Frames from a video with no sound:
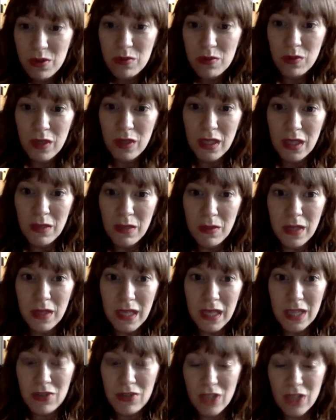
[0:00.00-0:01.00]
really,
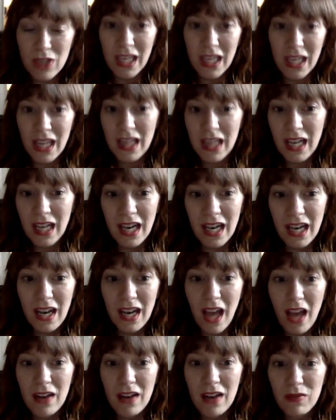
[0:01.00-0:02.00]
really interesting and nothing
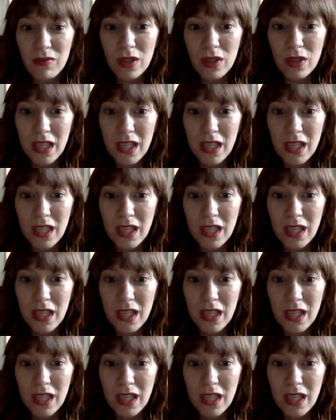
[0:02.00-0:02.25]
I'd really